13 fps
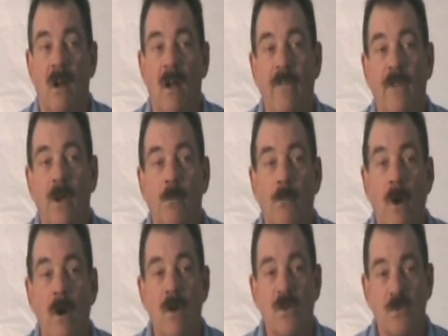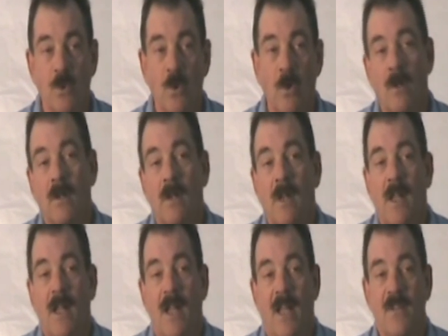on their MARS rule,
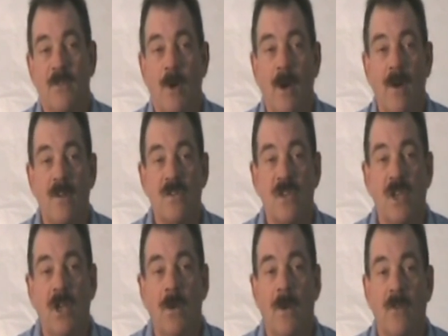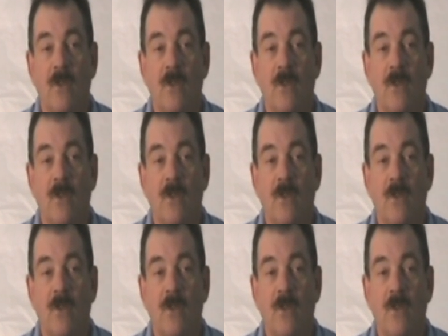as well as the U.S.